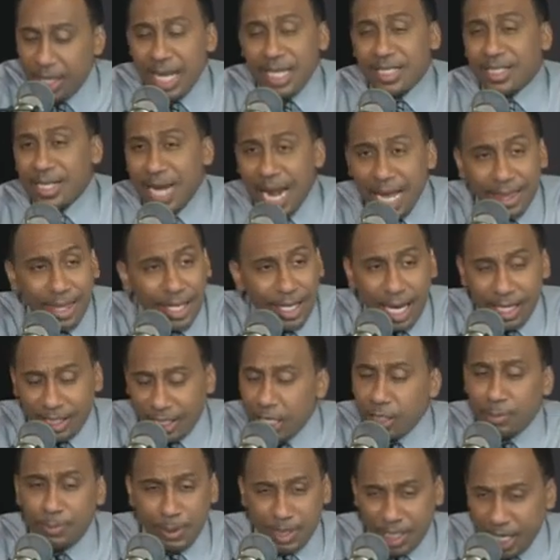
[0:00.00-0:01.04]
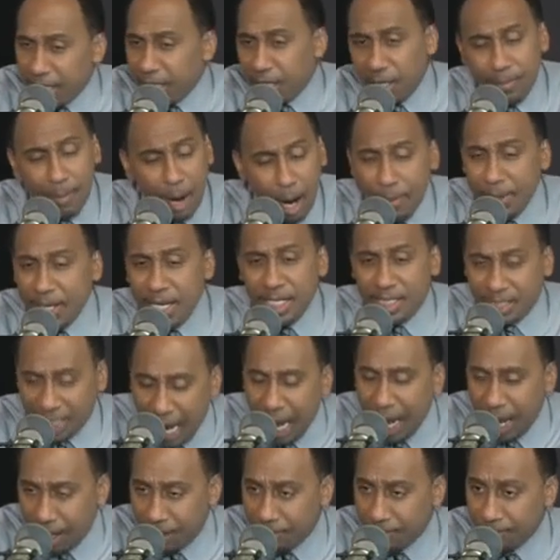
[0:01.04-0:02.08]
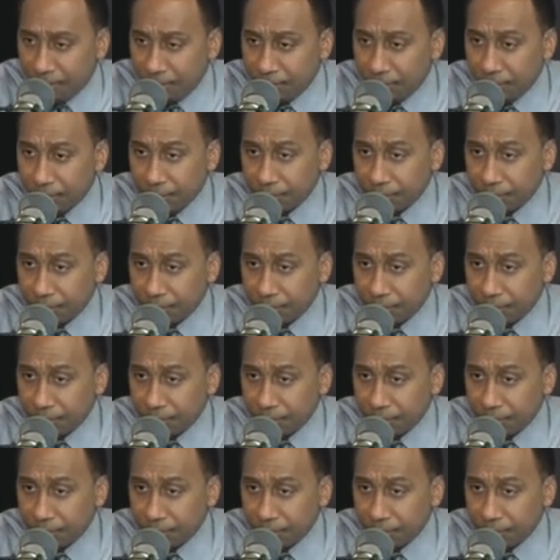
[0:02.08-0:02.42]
There's nothing at this particular moment in time